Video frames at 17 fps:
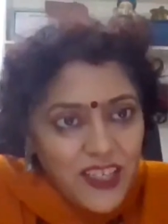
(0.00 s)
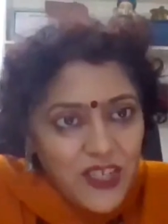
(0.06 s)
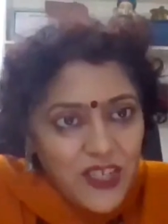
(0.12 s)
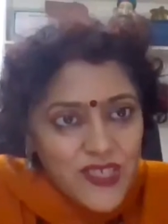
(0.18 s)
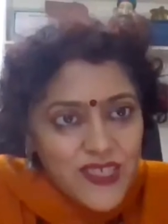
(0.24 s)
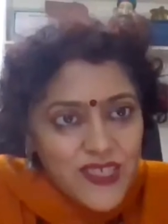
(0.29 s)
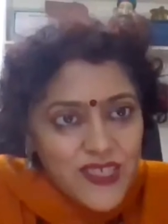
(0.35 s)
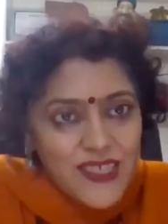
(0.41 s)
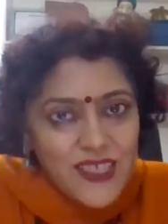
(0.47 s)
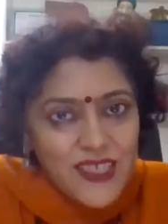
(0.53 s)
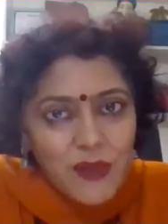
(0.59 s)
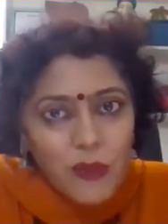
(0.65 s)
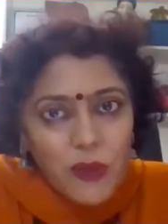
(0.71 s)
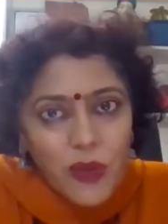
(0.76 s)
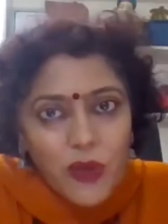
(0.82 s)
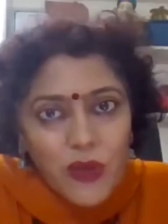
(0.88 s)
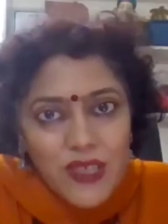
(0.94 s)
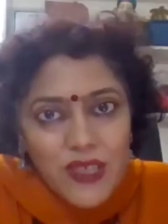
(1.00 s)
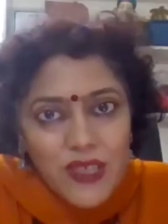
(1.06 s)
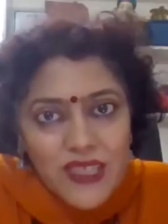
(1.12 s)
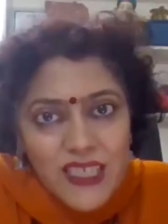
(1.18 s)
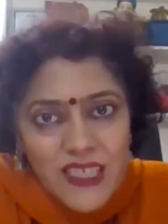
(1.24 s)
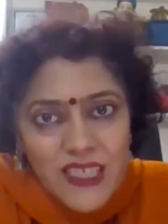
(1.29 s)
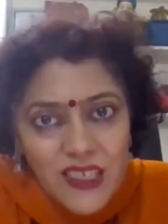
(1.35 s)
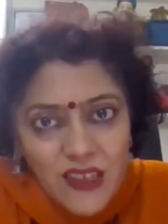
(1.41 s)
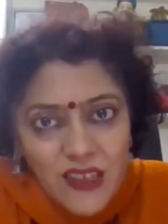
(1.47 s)
very interesting because
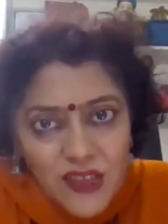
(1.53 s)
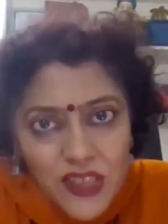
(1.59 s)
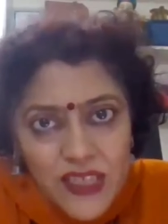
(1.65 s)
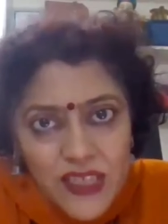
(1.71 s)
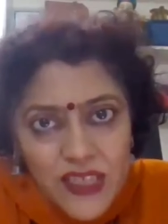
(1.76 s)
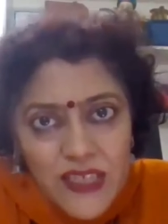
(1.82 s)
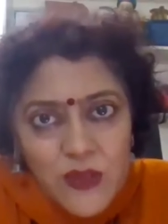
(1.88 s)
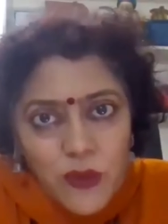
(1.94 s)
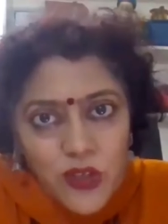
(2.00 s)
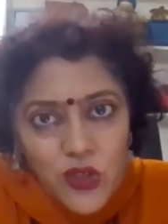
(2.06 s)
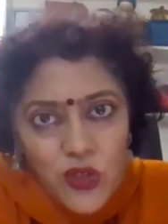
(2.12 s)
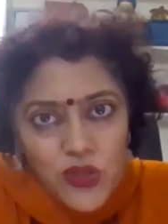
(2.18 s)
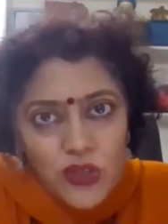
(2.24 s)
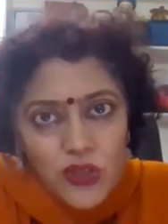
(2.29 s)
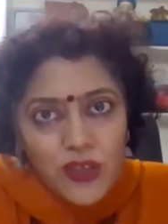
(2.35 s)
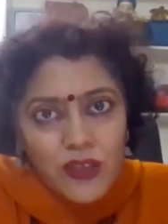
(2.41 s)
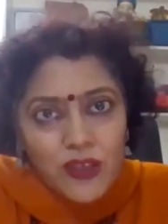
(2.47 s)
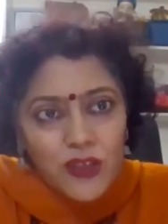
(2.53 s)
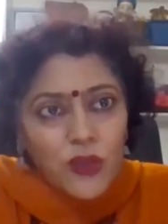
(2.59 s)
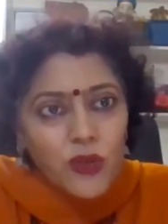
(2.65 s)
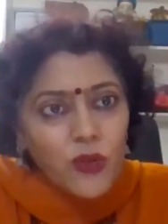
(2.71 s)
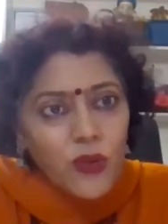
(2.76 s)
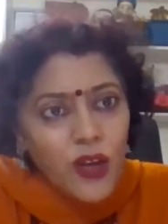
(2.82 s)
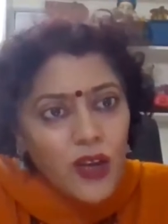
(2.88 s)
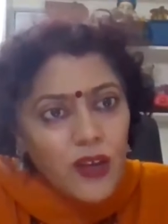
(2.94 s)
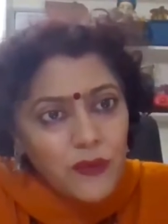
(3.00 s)
these are things which,
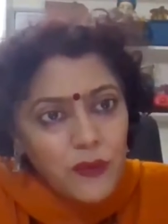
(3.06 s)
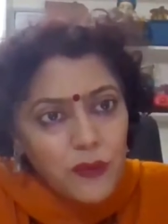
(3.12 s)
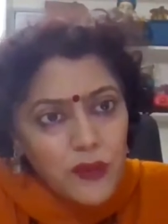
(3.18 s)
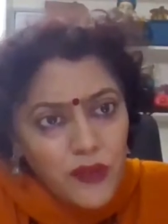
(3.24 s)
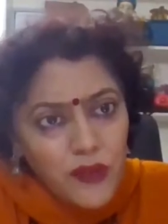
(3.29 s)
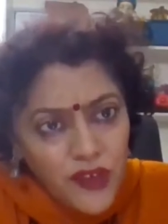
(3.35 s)
are